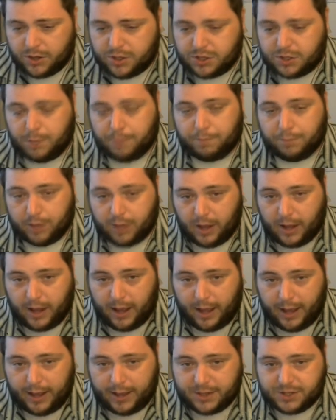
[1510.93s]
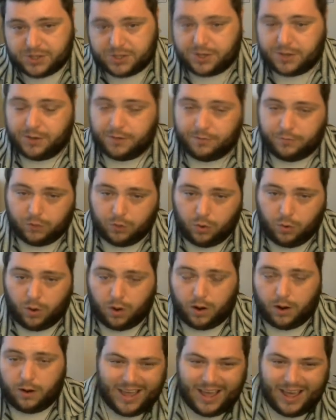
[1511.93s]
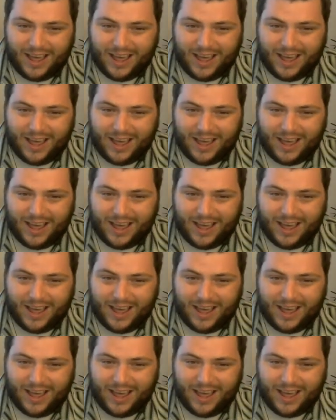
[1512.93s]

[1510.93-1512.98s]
to the blinds, to the floor.